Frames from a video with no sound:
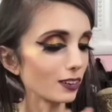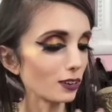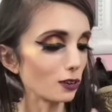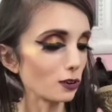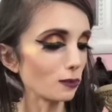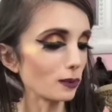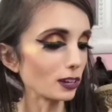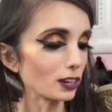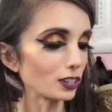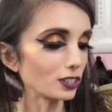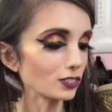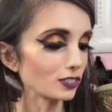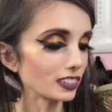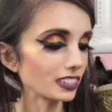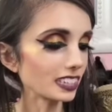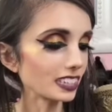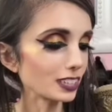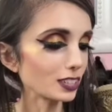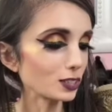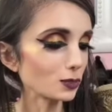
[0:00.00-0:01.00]
she's getting
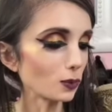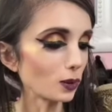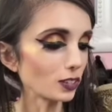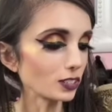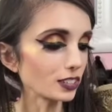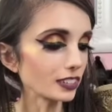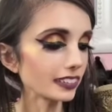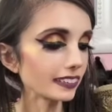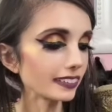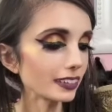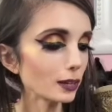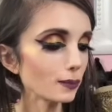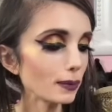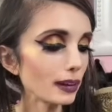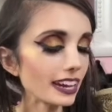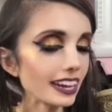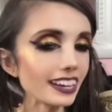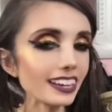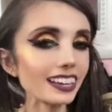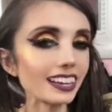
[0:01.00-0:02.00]
paid for the watch
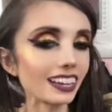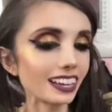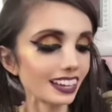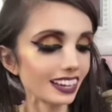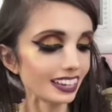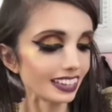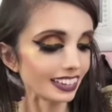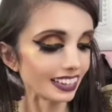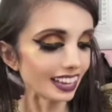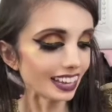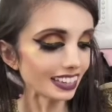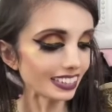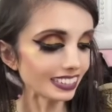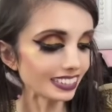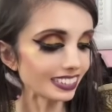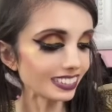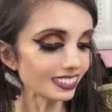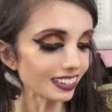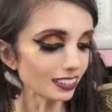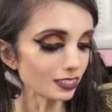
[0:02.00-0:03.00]
time. Going live
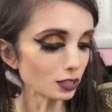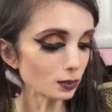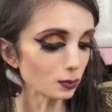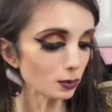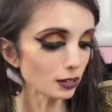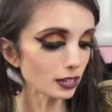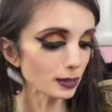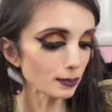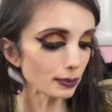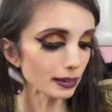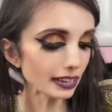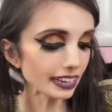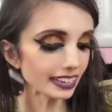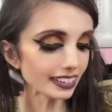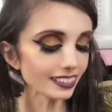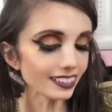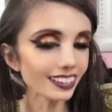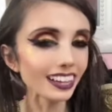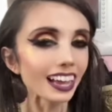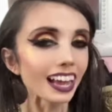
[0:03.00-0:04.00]
and receiving gifts
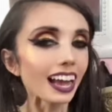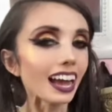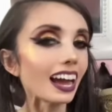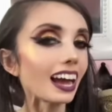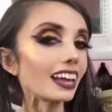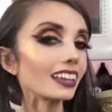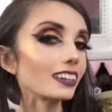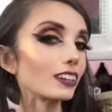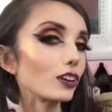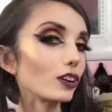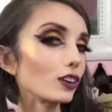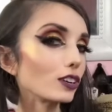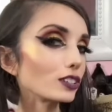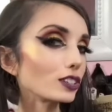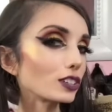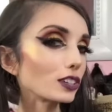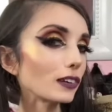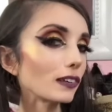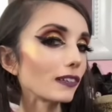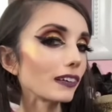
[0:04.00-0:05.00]
is like
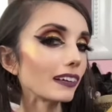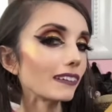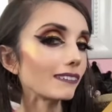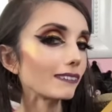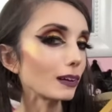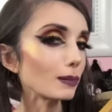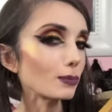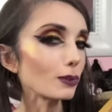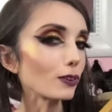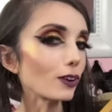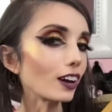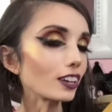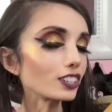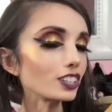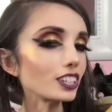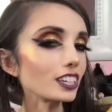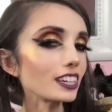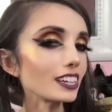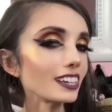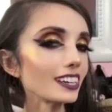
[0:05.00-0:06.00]
equivalent to y'all
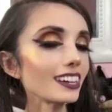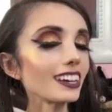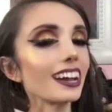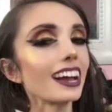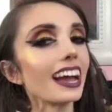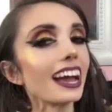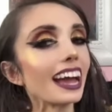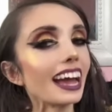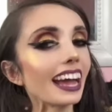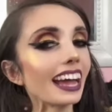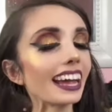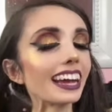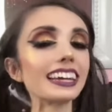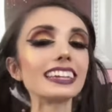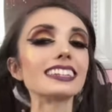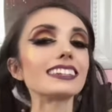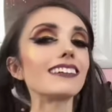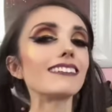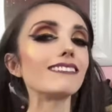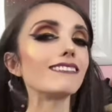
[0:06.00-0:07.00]
sending me super chats
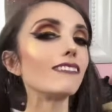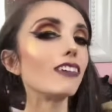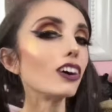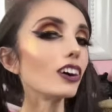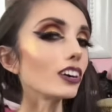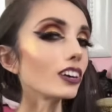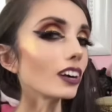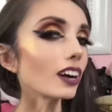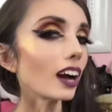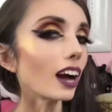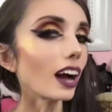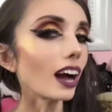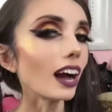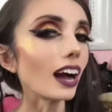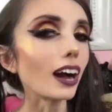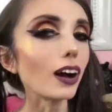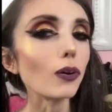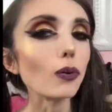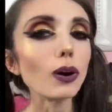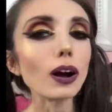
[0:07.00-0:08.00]
over here. It's just a
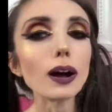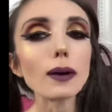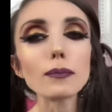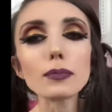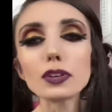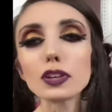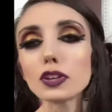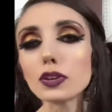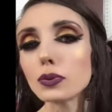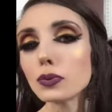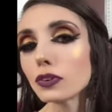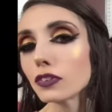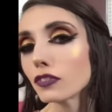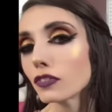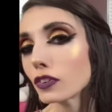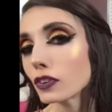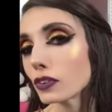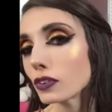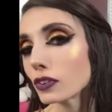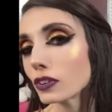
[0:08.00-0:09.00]
gift. So
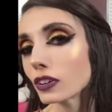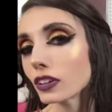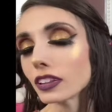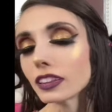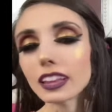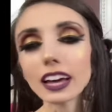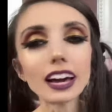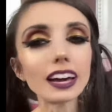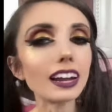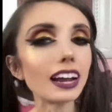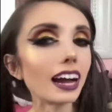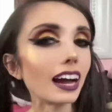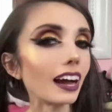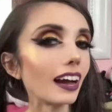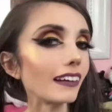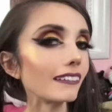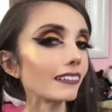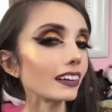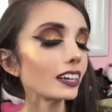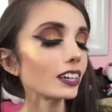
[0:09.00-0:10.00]
she makes a
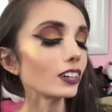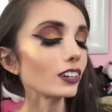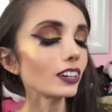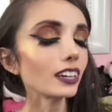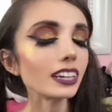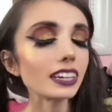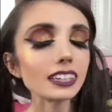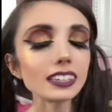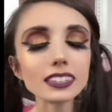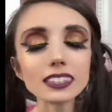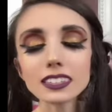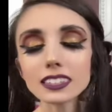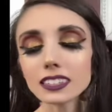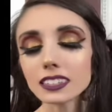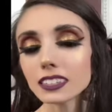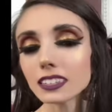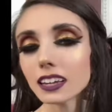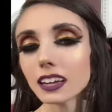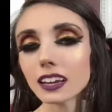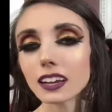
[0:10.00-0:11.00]
decent amount of money,
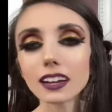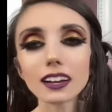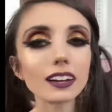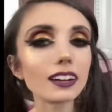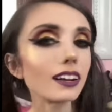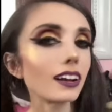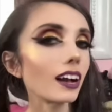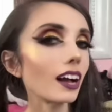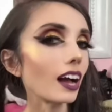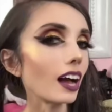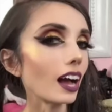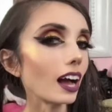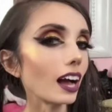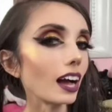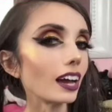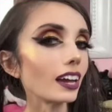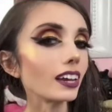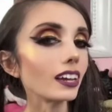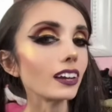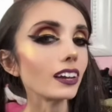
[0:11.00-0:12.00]
not just from
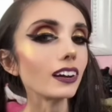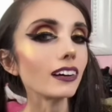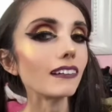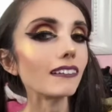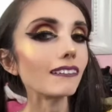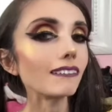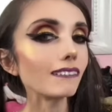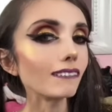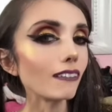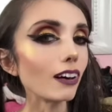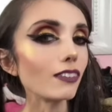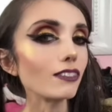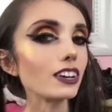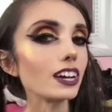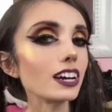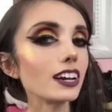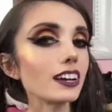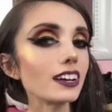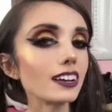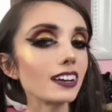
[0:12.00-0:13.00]
posting her own